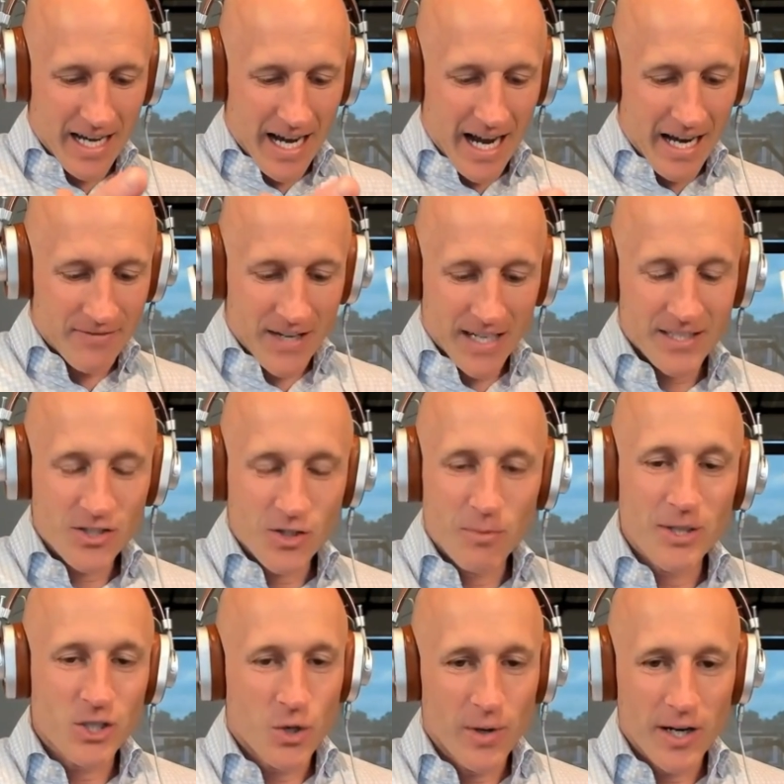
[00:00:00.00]
I've got so
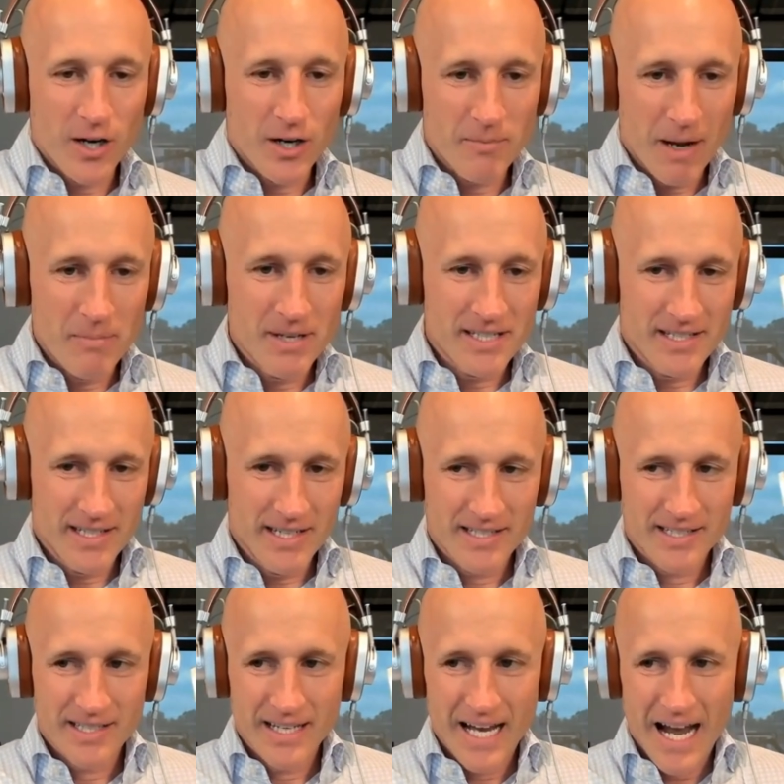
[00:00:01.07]
much going on in my
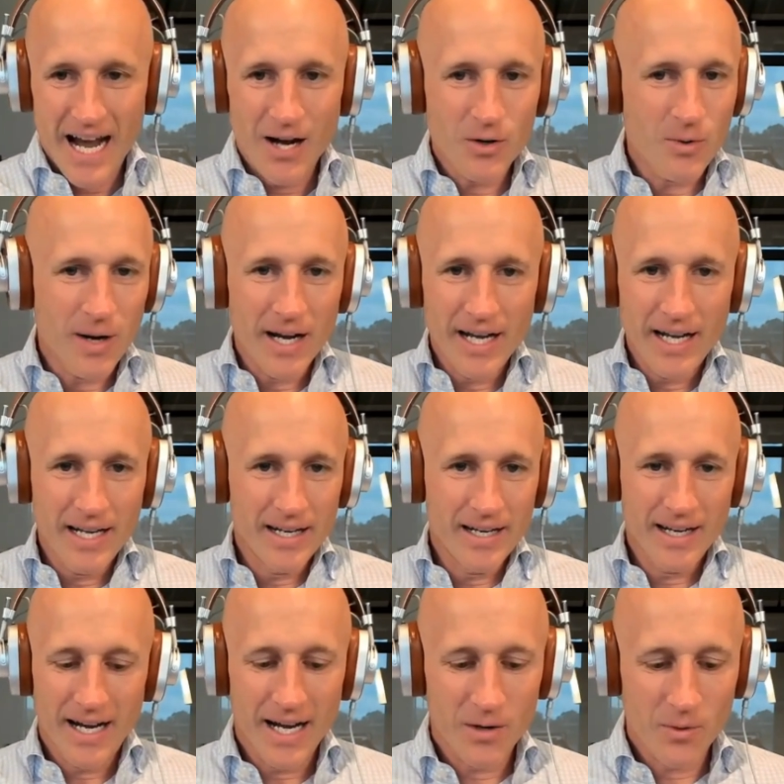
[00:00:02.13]
business. How do
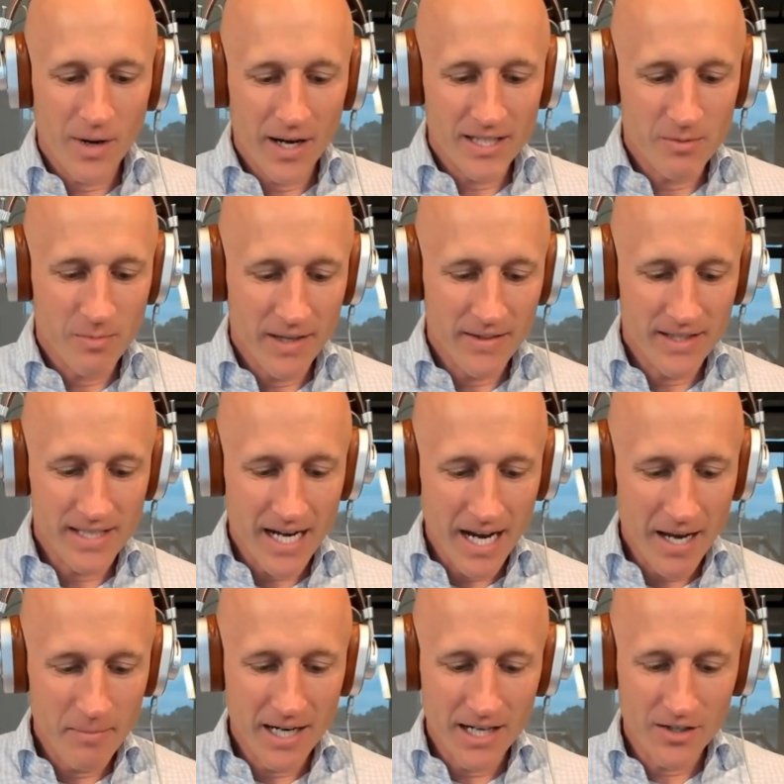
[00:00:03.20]
I spend the
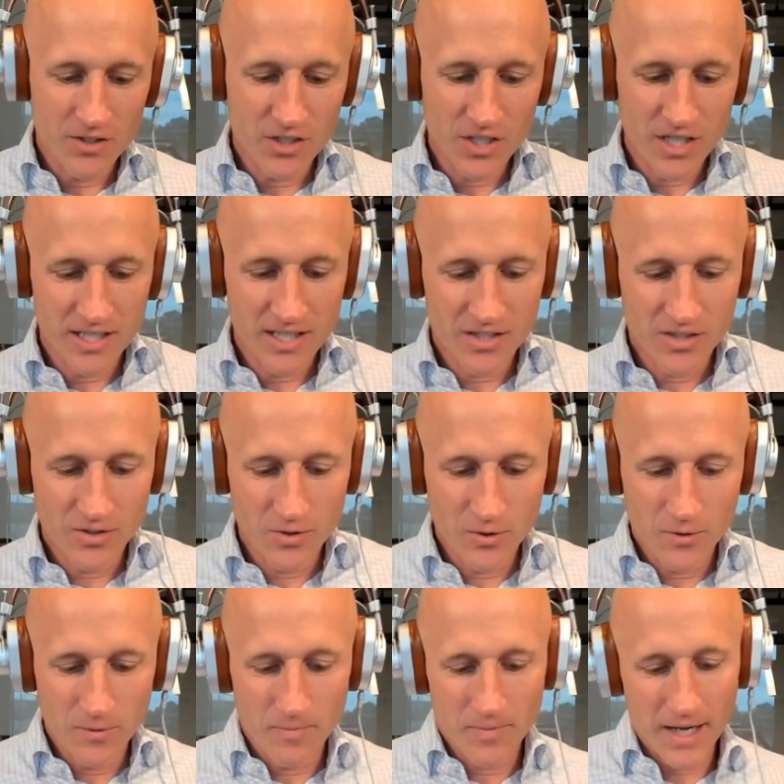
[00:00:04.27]
time and energy
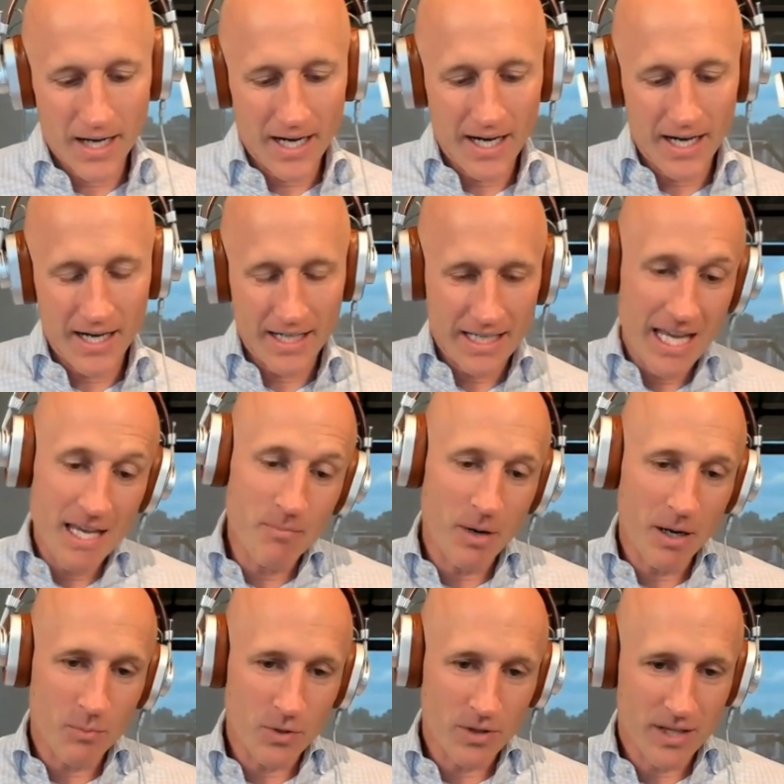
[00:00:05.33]
to keep
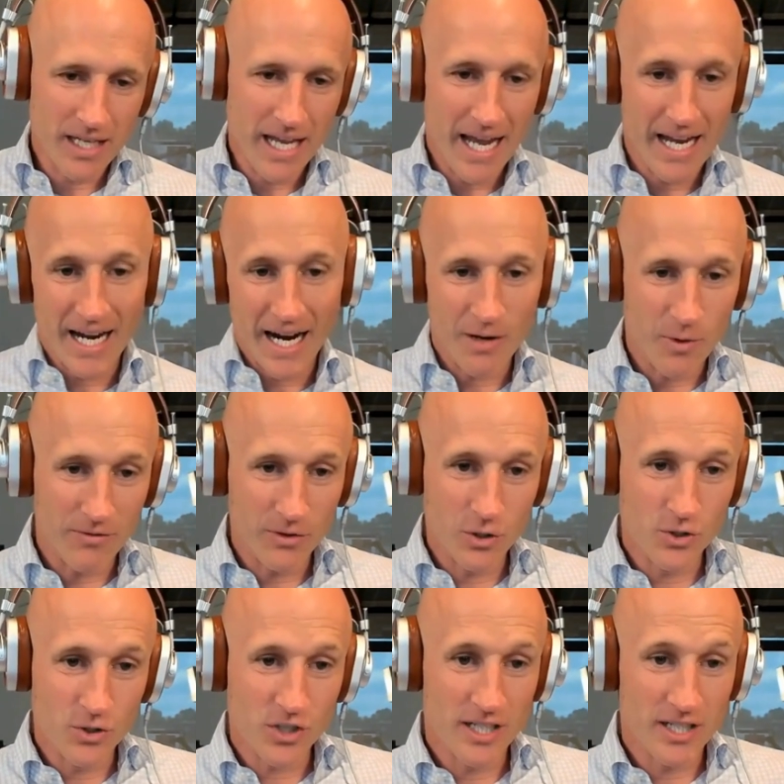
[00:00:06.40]
up with the AI
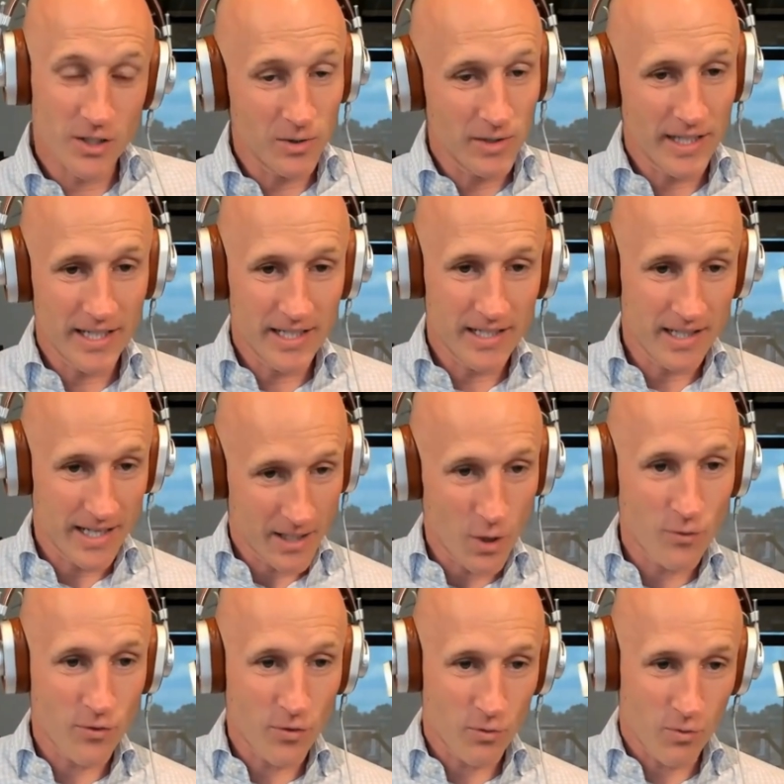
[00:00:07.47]
revolution and don't let it
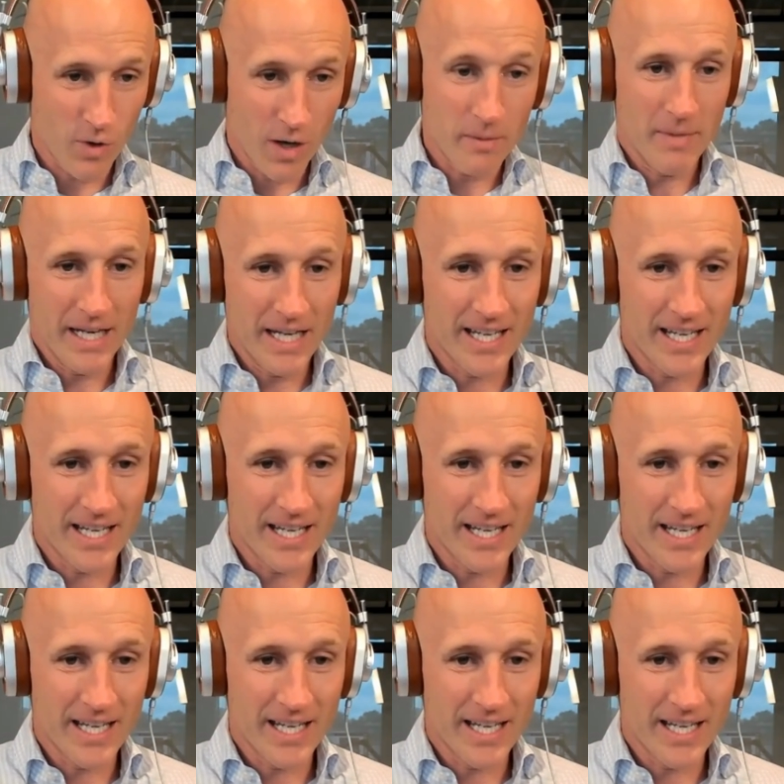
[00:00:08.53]
overrun me,